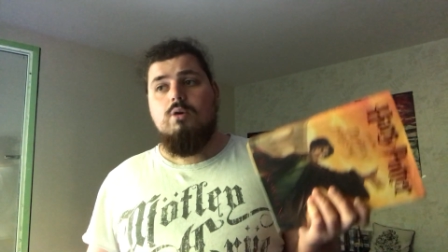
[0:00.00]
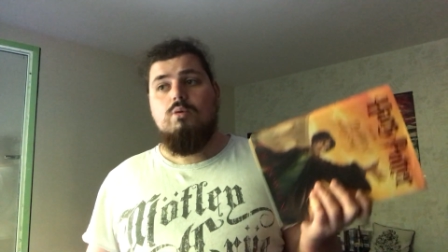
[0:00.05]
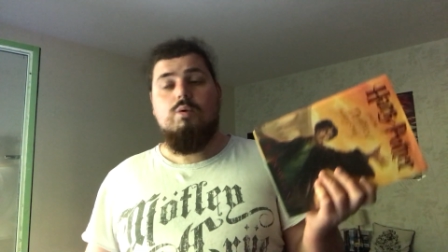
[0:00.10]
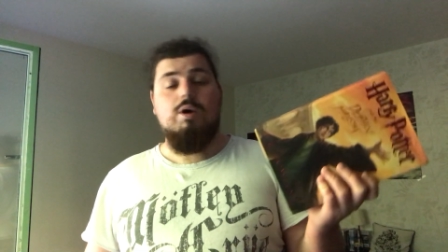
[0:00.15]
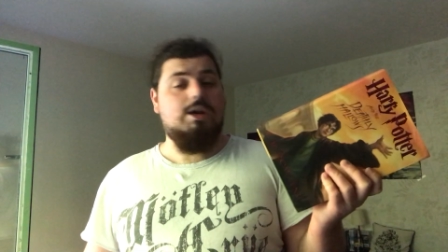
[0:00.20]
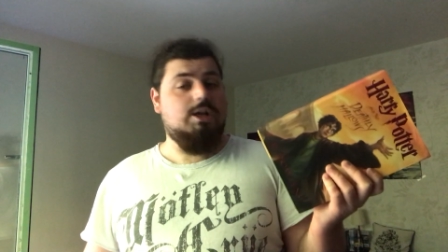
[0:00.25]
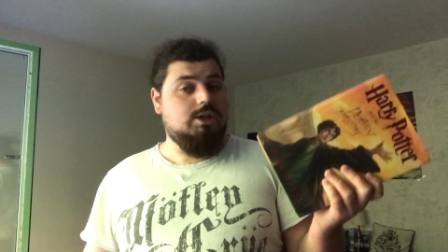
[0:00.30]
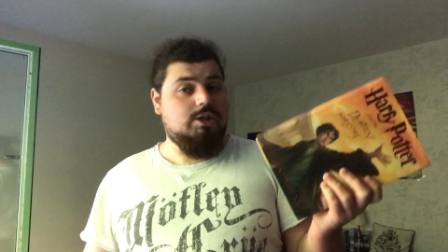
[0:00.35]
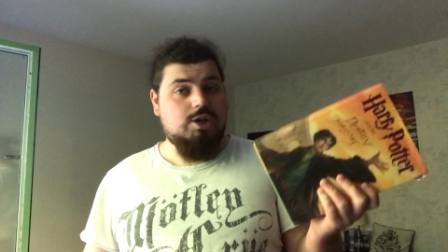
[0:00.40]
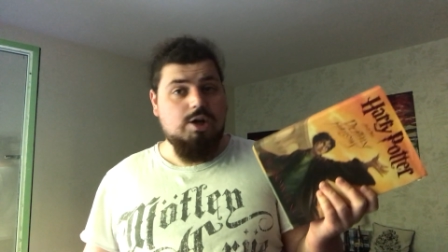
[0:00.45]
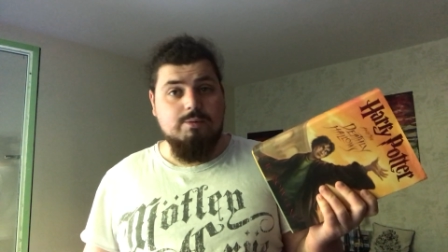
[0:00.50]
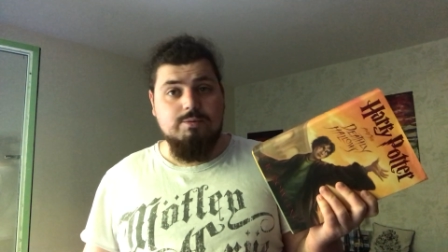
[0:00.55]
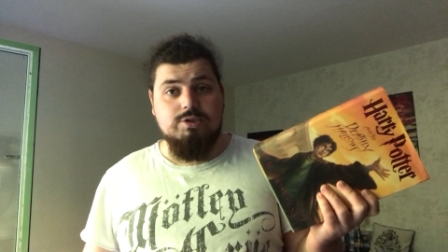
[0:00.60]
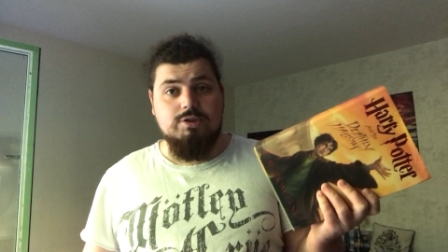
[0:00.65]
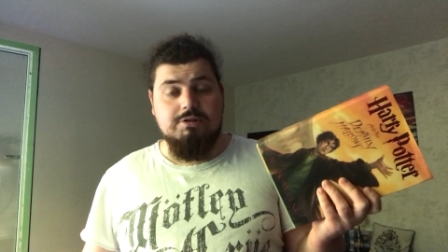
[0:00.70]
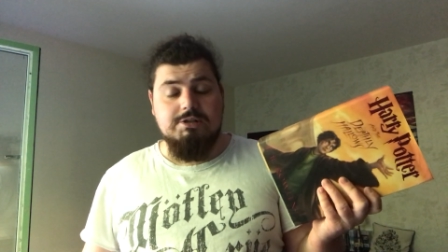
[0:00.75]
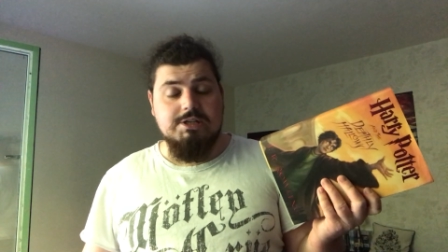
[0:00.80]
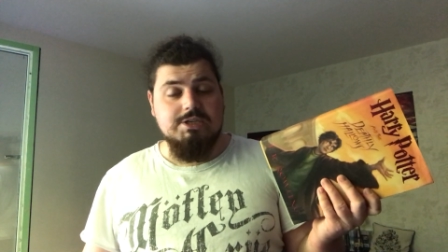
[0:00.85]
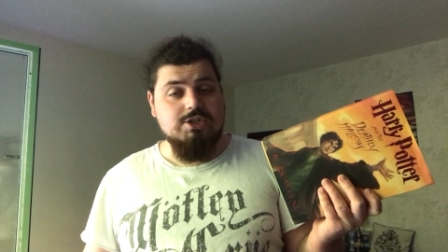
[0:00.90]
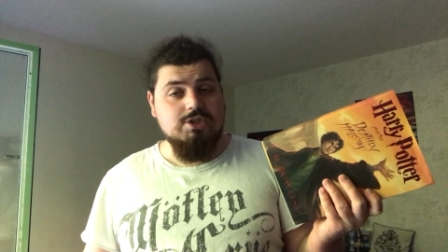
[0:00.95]
When it comes
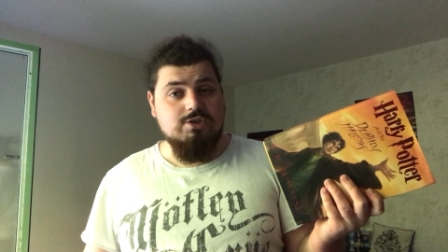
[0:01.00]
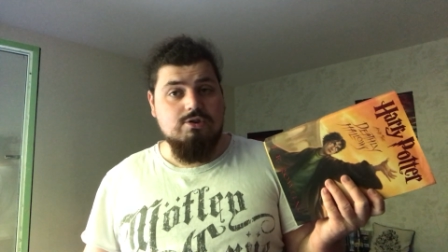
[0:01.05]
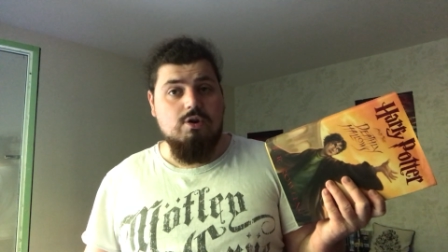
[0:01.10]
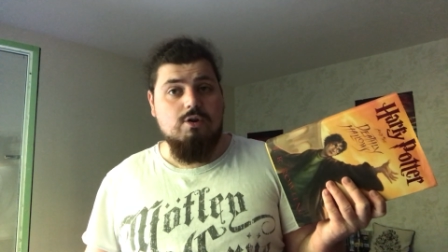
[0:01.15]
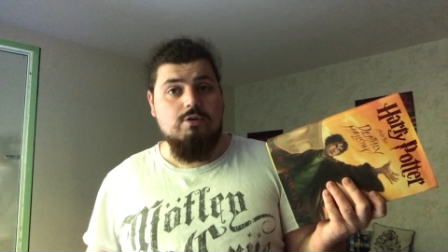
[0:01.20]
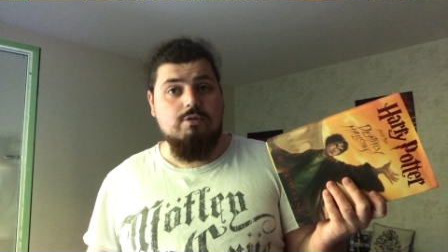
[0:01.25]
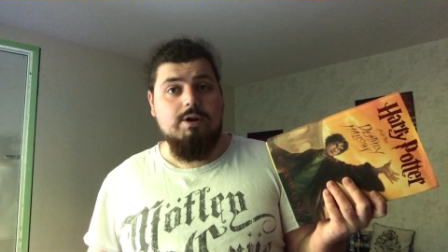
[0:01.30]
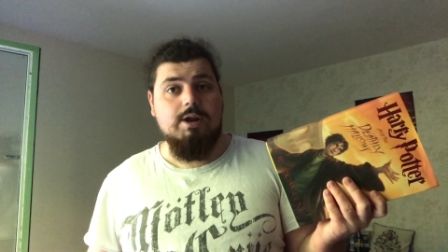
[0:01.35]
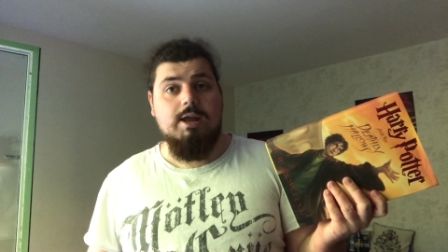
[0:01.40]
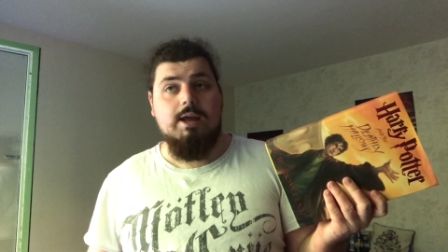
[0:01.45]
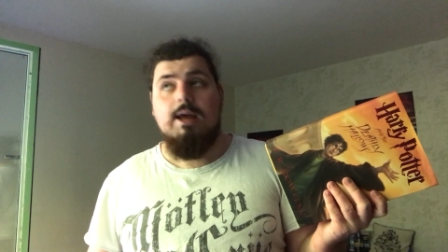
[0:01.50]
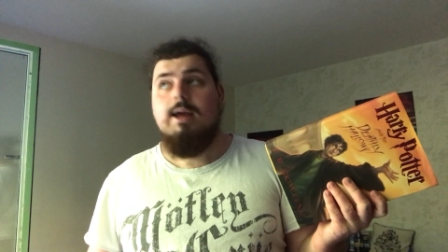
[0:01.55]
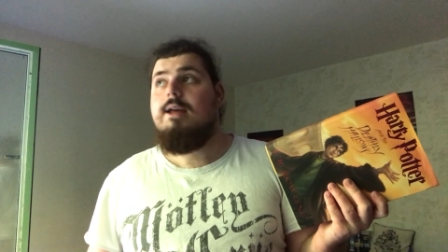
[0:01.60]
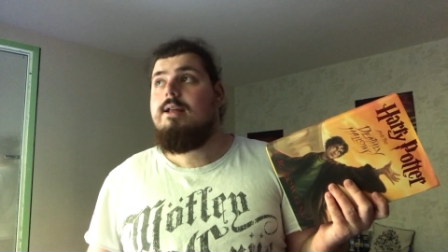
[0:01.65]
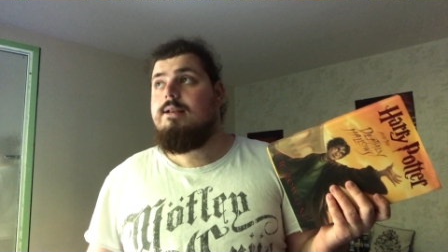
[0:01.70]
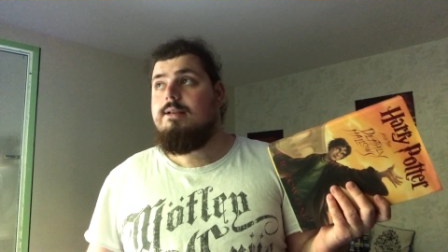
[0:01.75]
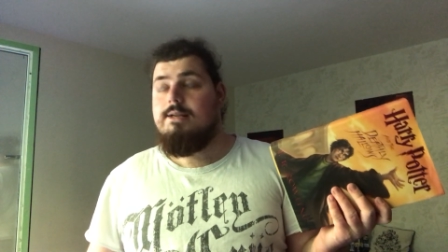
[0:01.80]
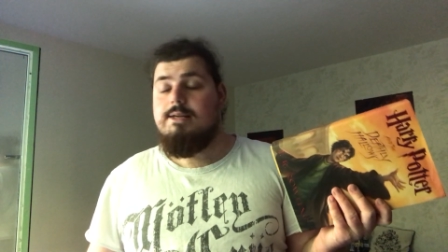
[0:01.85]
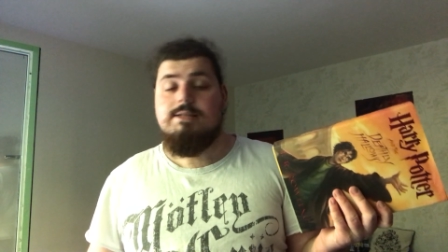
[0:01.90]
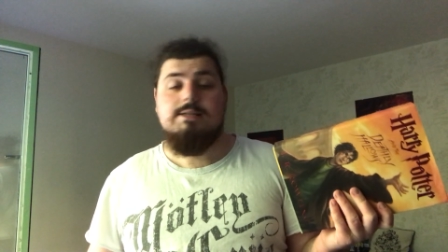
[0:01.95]
to the story,
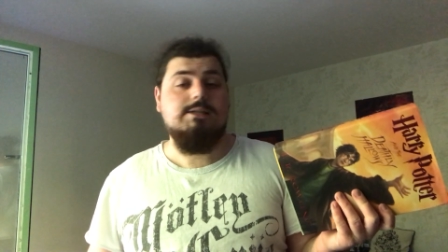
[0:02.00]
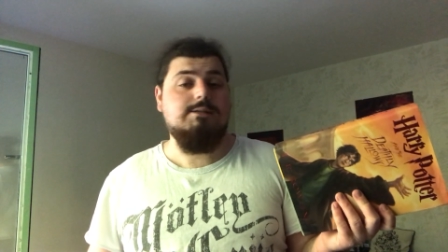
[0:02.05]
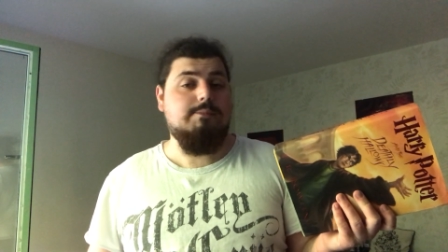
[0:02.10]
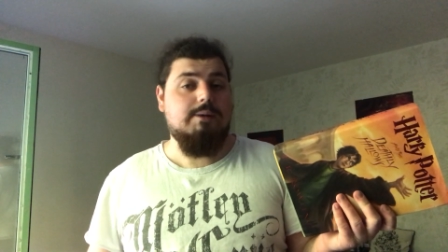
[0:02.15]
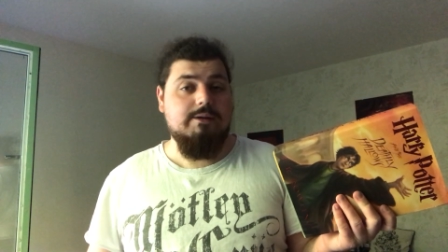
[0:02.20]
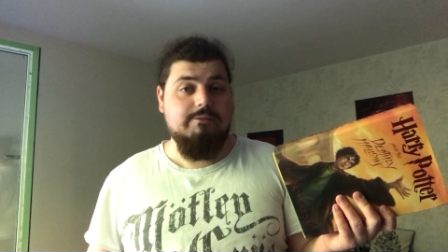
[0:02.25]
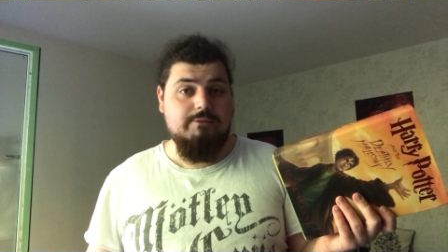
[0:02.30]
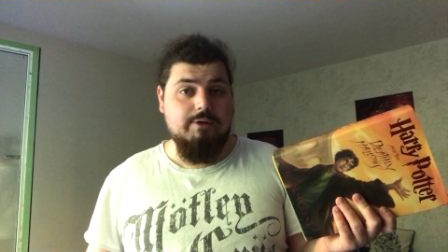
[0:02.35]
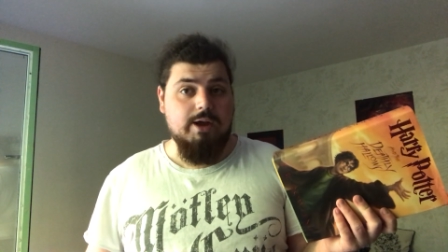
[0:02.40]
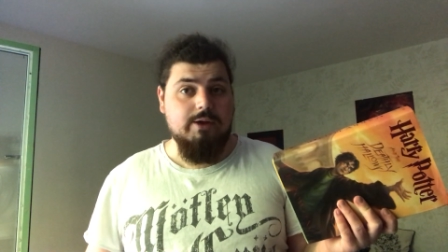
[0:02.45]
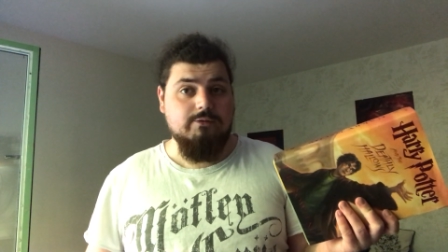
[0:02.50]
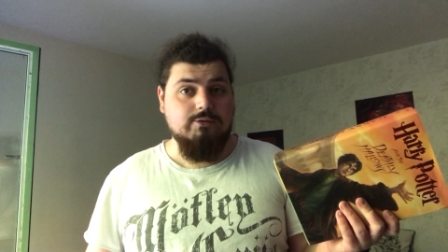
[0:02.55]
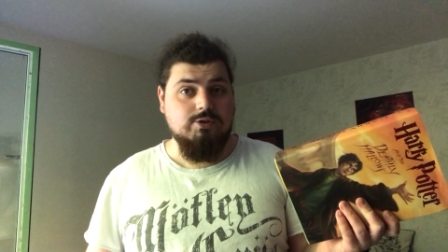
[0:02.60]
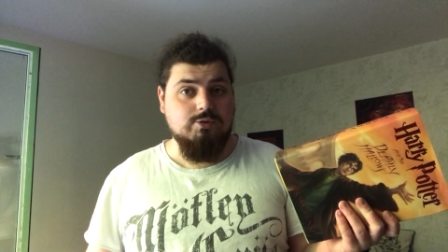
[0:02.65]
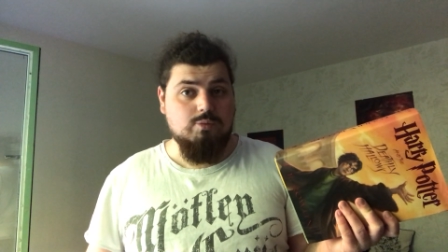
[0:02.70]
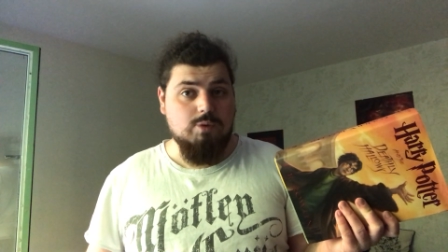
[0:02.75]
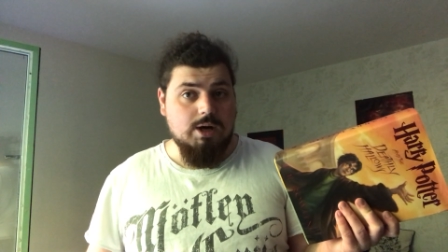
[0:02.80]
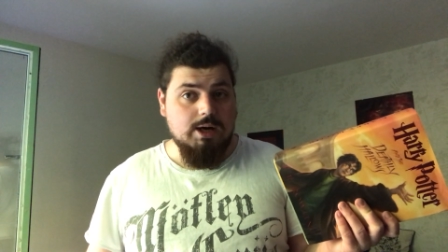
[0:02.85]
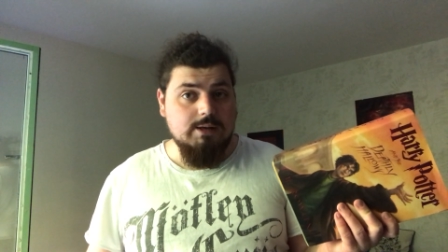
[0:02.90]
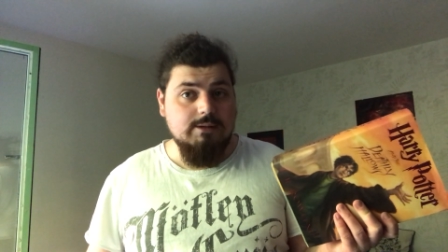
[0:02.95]
this is my
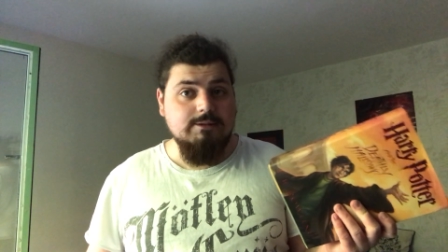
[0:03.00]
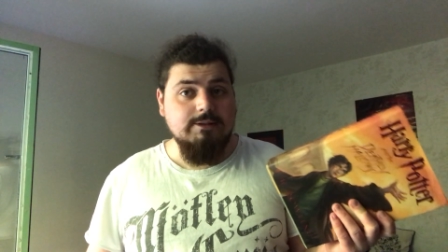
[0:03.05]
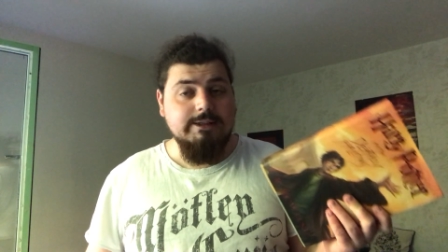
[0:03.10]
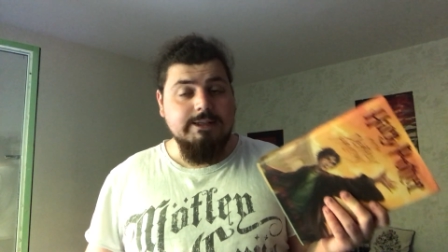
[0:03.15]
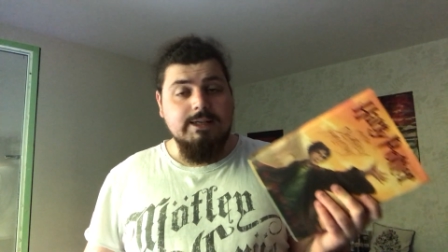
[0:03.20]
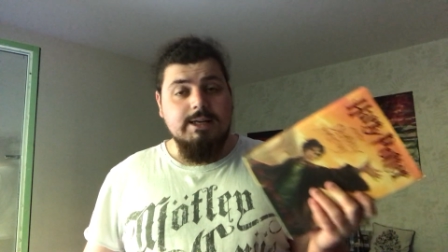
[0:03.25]
favorite one.